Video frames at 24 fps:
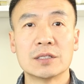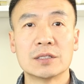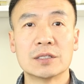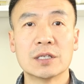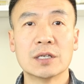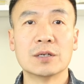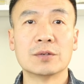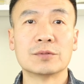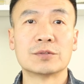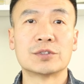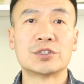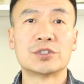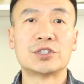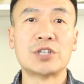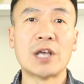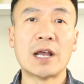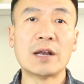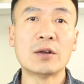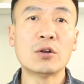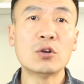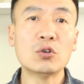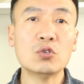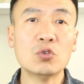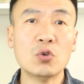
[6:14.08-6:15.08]
The
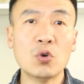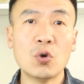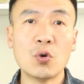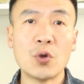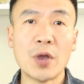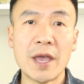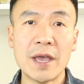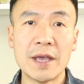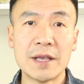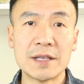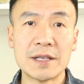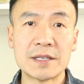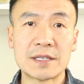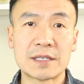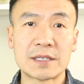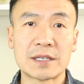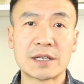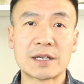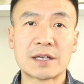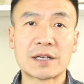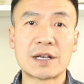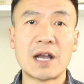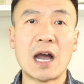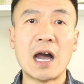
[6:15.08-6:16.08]
general rule
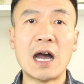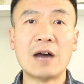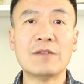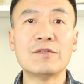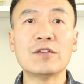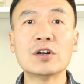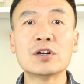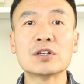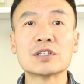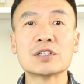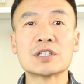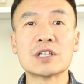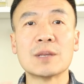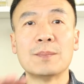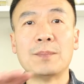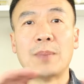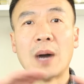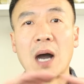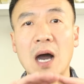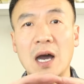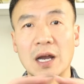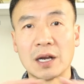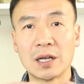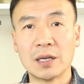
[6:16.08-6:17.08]
is cover the
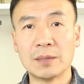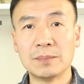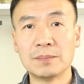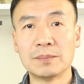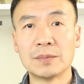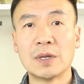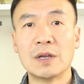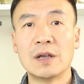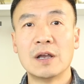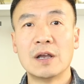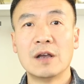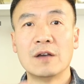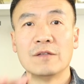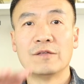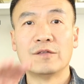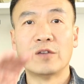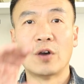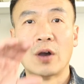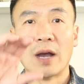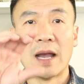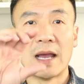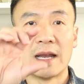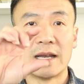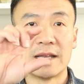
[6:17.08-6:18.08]
bottom
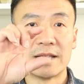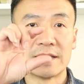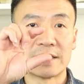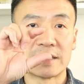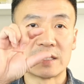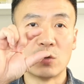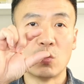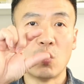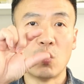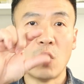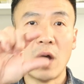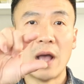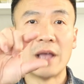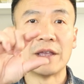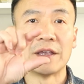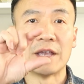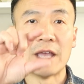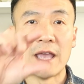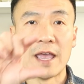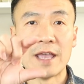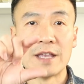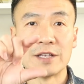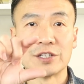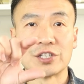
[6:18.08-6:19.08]
for at least 1
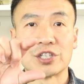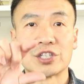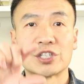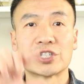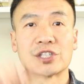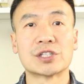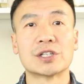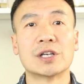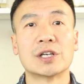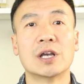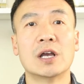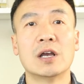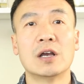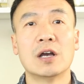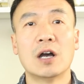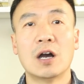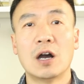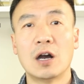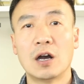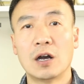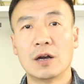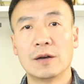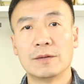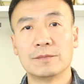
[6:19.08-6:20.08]
inch,
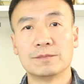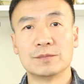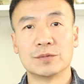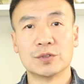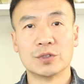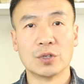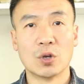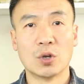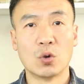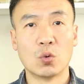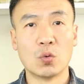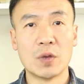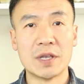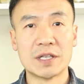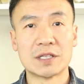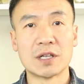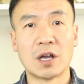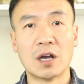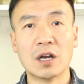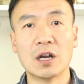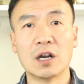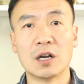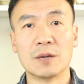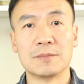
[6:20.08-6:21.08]
you know, with
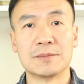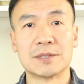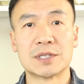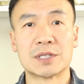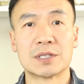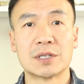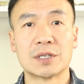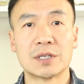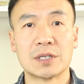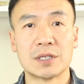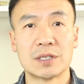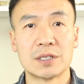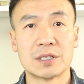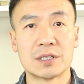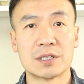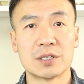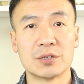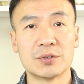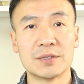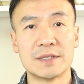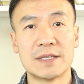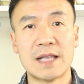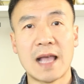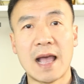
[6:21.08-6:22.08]
herbs.
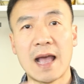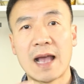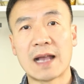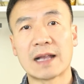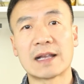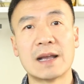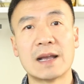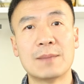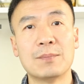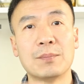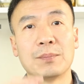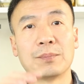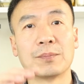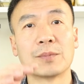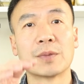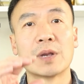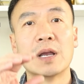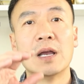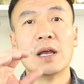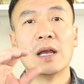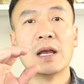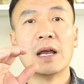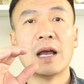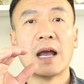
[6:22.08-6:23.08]
So that can
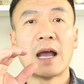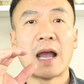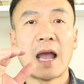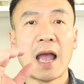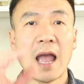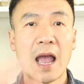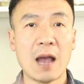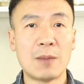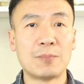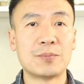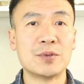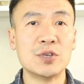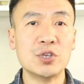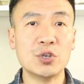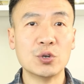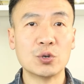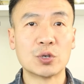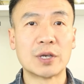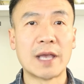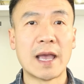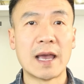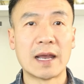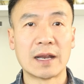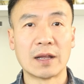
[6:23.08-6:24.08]
help
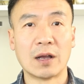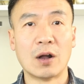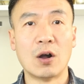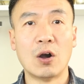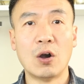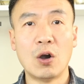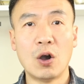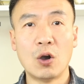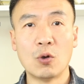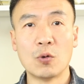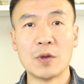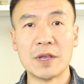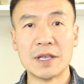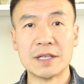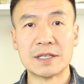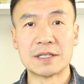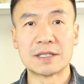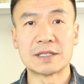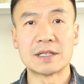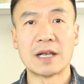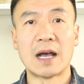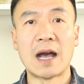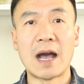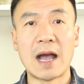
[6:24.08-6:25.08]
you get
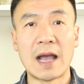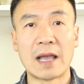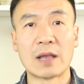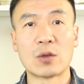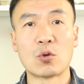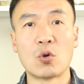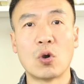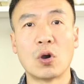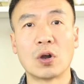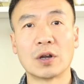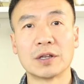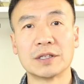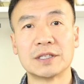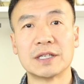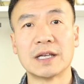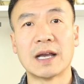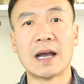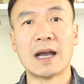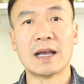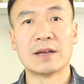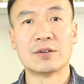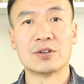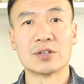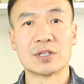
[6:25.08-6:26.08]
always high quality
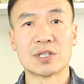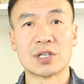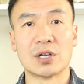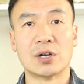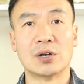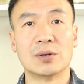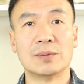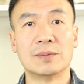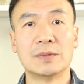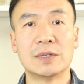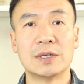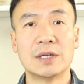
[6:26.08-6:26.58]
hydrosol.